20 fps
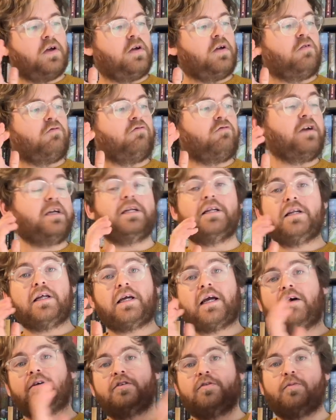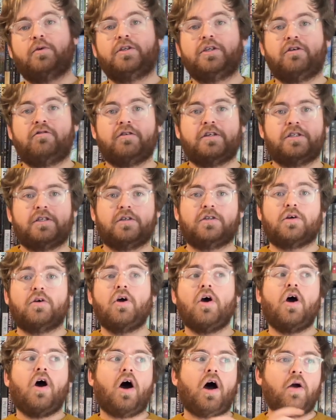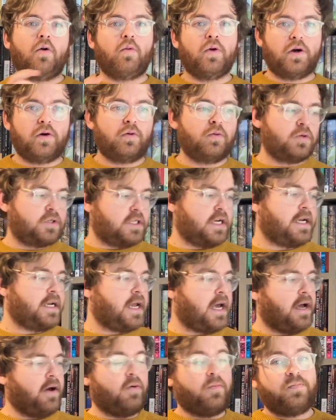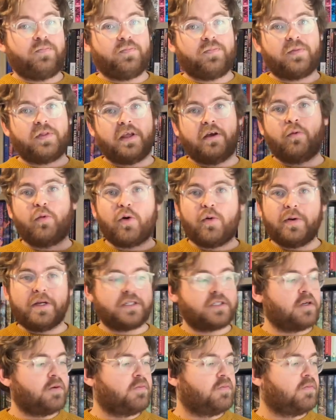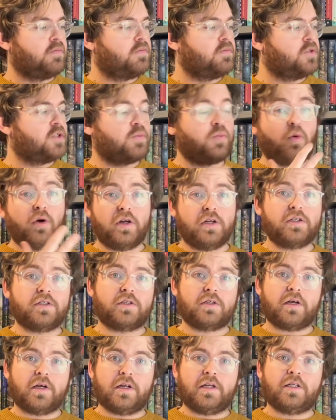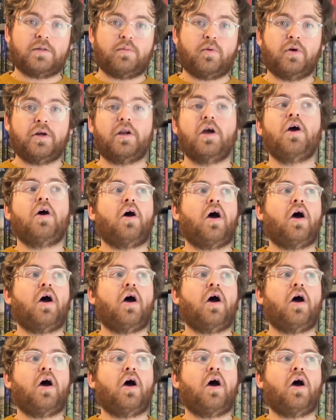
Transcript: reading the Count of Monte Cristo. So I will say now, there will be some spoilers at this point.